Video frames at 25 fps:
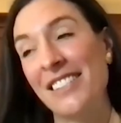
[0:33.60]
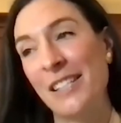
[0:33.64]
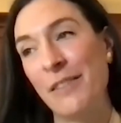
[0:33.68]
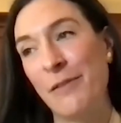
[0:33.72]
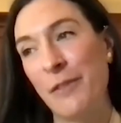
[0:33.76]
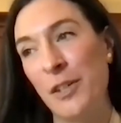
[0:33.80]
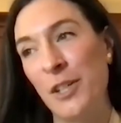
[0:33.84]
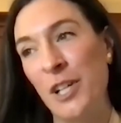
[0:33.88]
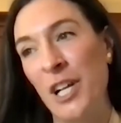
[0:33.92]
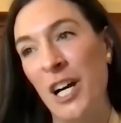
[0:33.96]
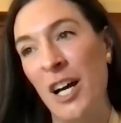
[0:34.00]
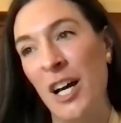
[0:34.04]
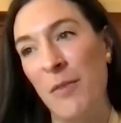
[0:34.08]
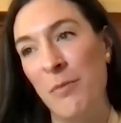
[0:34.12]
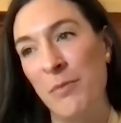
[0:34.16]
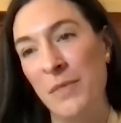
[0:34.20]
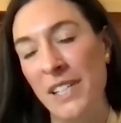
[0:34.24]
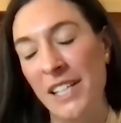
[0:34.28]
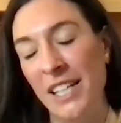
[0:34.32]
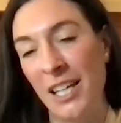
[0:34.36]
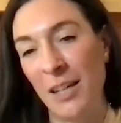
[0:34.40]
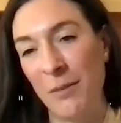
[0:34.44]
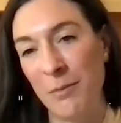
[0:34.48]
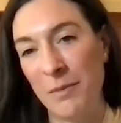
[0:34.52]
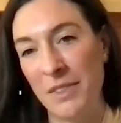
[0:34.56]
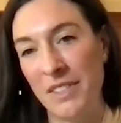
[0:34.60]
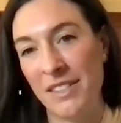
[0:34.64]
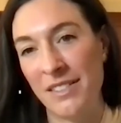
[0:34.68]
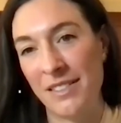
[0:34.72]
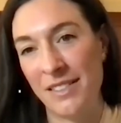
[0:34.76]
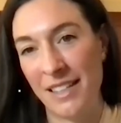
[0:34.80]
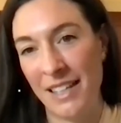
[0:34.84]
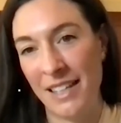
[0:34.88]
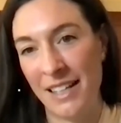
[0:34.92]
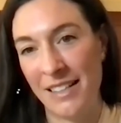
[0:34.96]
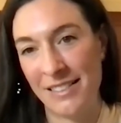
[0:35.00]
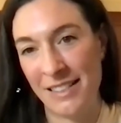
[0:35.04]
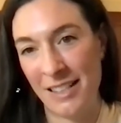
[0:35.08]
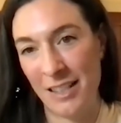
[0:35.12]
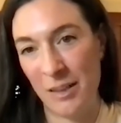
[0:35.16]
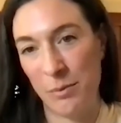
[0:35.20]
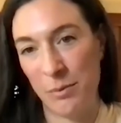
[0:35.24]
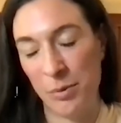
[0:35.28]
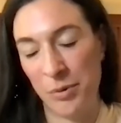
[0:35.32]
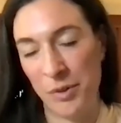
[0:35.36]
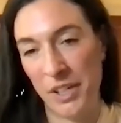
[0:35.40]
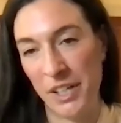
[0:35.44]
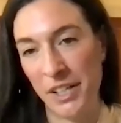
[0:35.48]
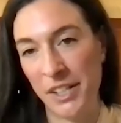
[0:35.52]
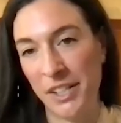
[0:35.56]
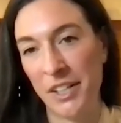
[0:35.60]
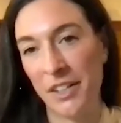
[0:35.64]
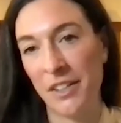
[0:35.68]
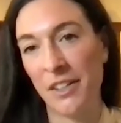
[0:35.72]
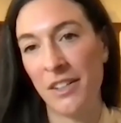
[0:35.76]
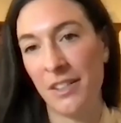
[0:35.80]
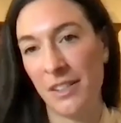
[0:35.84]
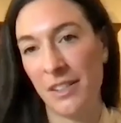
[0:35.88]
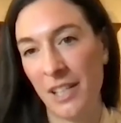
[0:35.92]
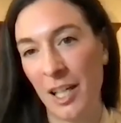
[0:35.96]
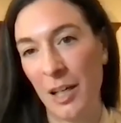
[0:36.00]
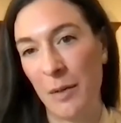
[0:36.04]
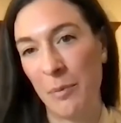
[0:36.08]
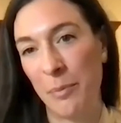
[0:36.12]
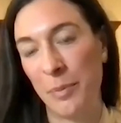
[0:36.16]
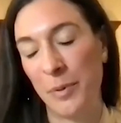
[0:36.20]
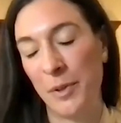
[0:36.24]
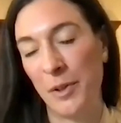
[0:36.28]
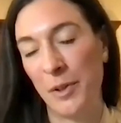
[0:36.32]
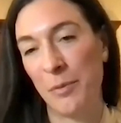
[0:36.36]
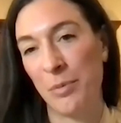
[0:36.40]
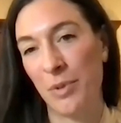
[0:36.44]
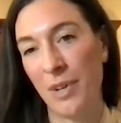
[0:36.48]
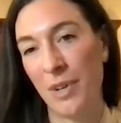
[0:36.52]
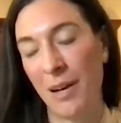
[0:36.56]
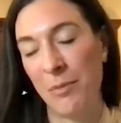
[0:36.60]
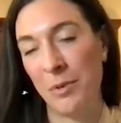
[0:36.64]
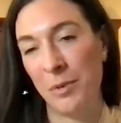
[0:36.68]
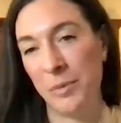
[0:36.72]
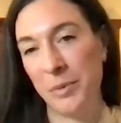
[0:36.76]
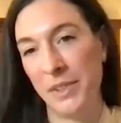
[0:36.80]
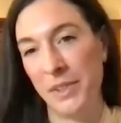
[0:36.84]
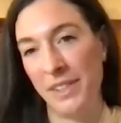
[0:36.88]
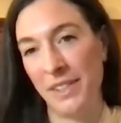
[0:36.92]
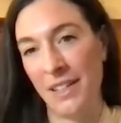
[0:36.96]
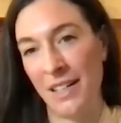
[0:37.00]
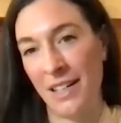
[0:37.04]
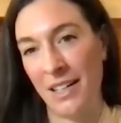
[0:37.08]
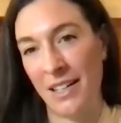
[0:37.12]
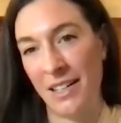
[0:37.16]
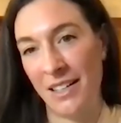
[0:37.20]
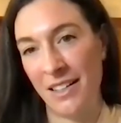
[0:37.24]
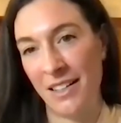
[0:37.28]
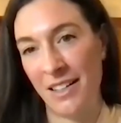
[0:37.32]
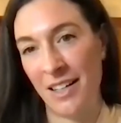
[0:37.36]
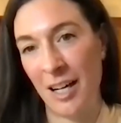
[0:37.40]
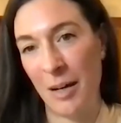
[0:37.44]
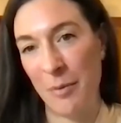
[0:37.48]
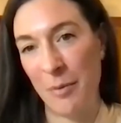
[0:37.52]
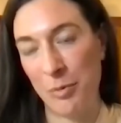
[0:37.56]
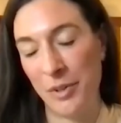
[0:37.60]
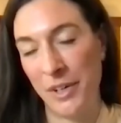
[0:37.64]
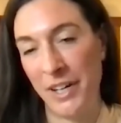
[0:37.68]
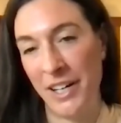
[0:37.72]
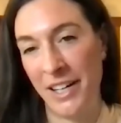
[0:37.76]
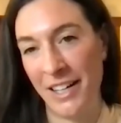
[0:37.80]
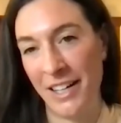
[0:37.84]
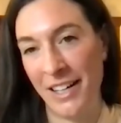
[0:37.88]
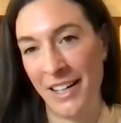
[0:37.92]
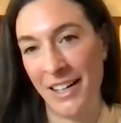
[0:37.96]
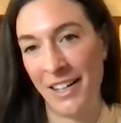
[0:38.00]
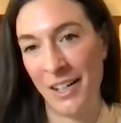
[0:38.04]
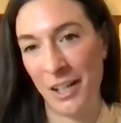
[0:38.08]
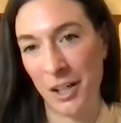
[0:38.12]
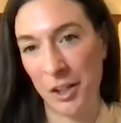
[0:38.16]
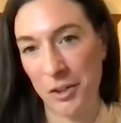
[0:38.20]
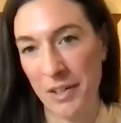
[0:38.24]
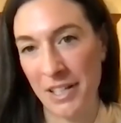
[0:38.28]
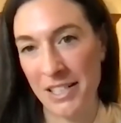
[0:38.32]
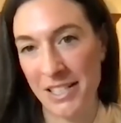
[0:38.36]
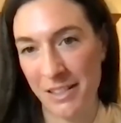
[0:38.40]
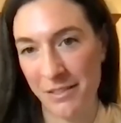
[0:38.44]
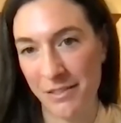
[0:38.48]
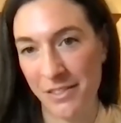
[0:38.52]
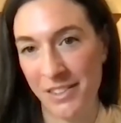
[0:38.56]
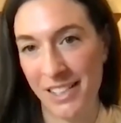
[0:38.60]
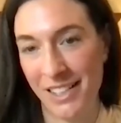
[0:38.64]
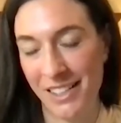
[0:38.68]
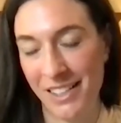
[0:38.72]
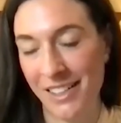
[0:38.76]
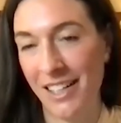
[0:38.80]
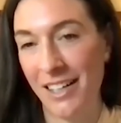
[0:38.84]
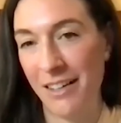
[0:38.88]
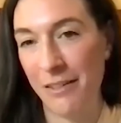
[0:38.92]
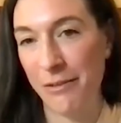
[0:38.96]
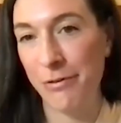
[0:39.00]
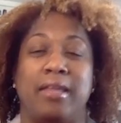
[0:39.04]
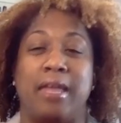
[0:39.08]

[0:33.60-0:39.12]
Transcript: if you're not making mistakes at a pretty good clip, you're probably not operating aggressively enough.